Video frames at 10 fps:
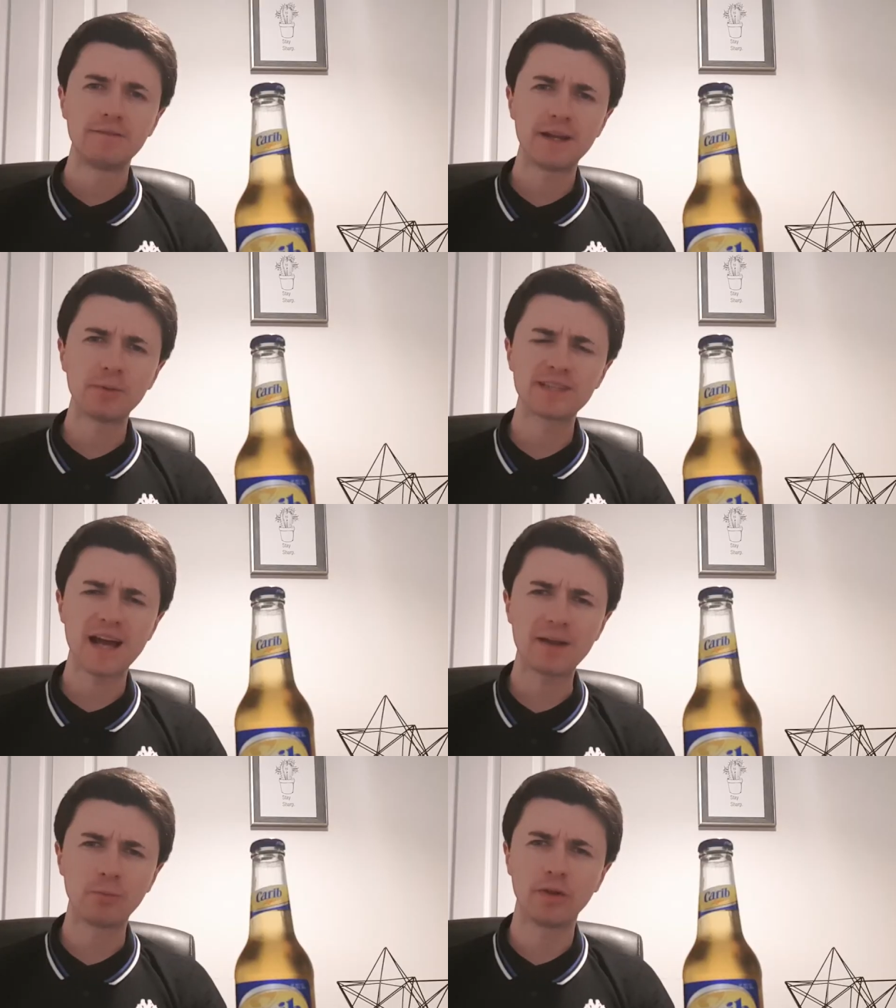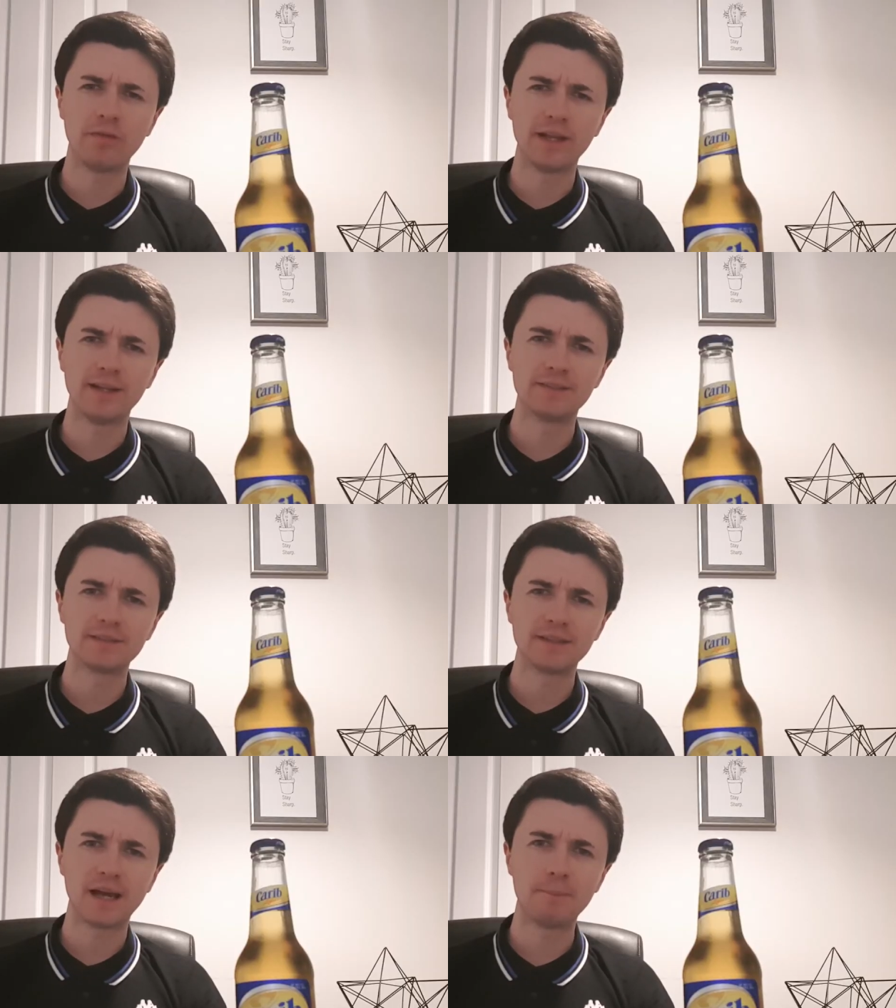If anyone's had one of
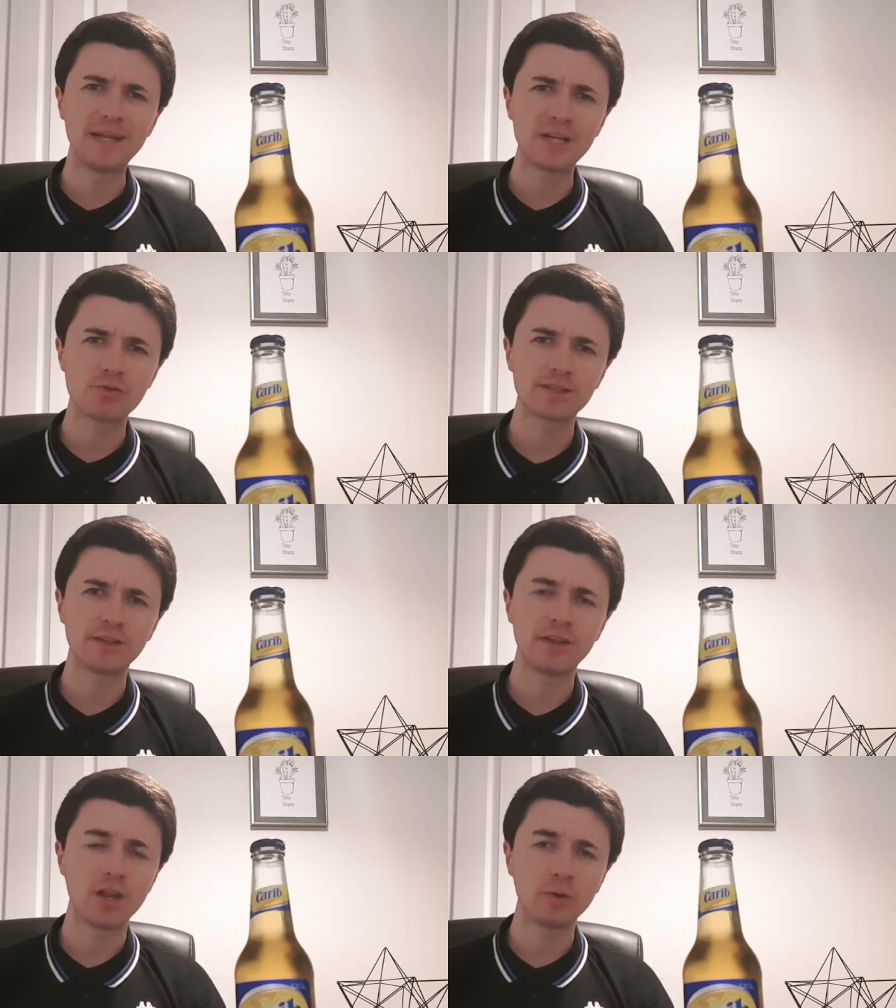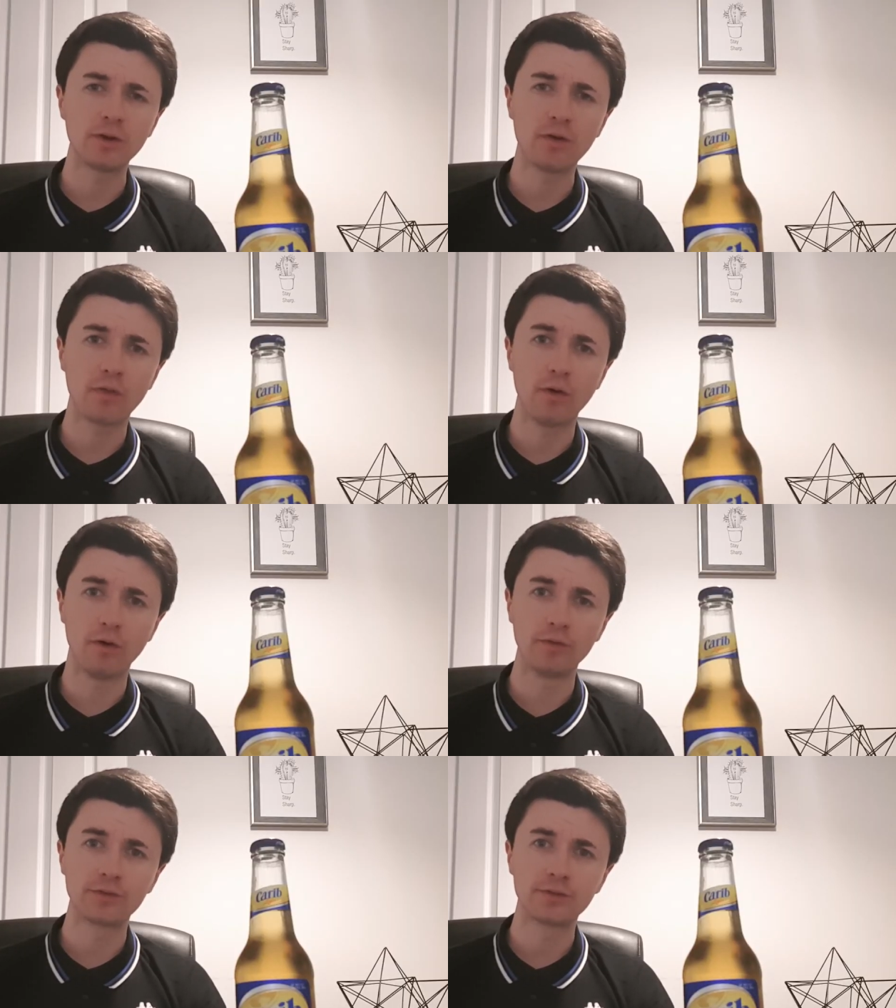these, I'd be interested to know your
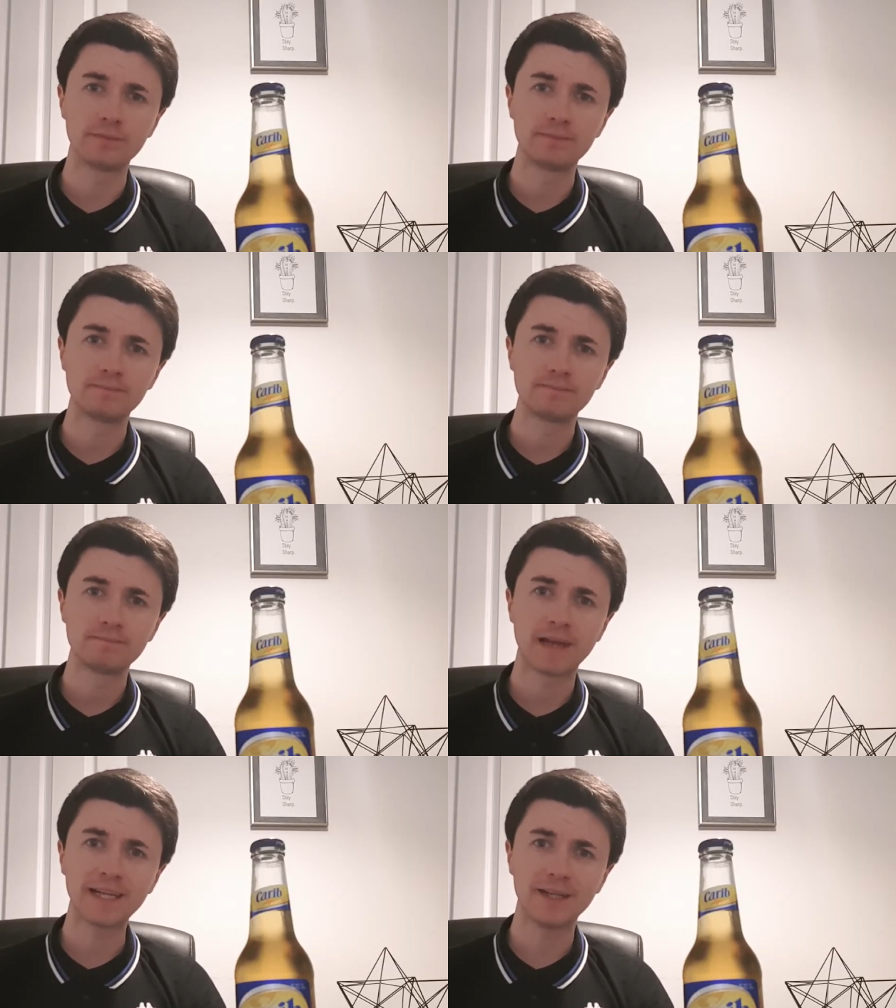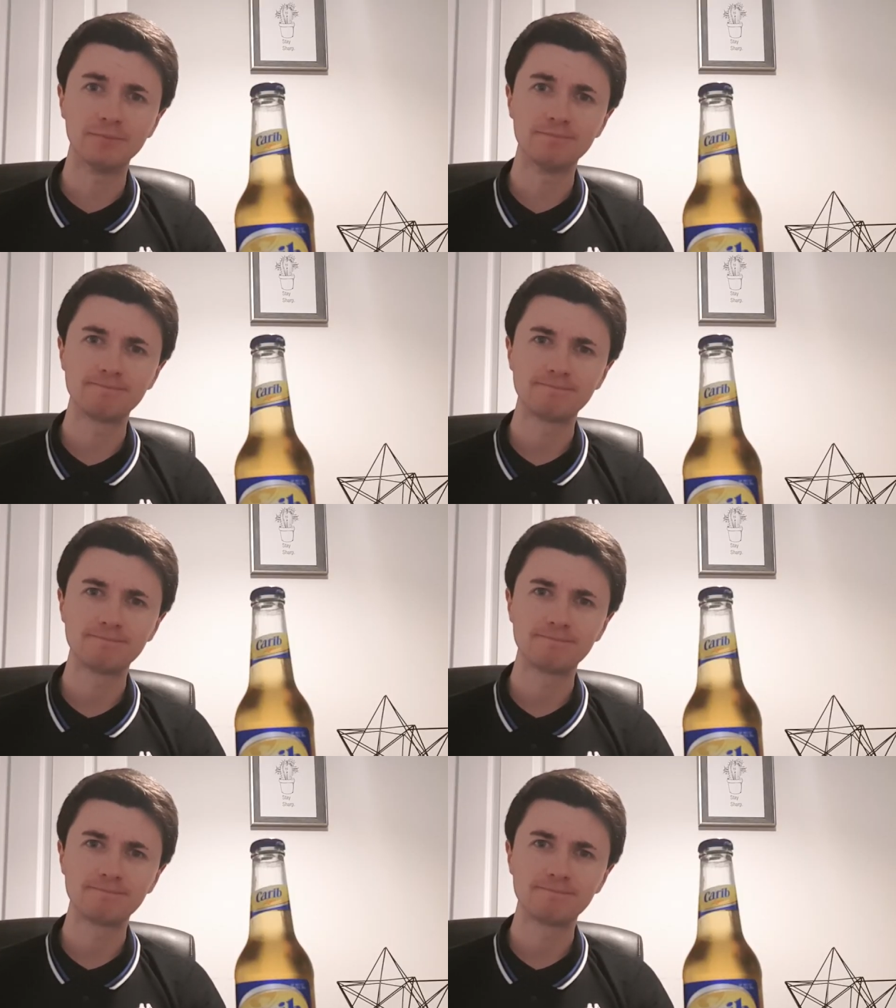thoughts. Thank you.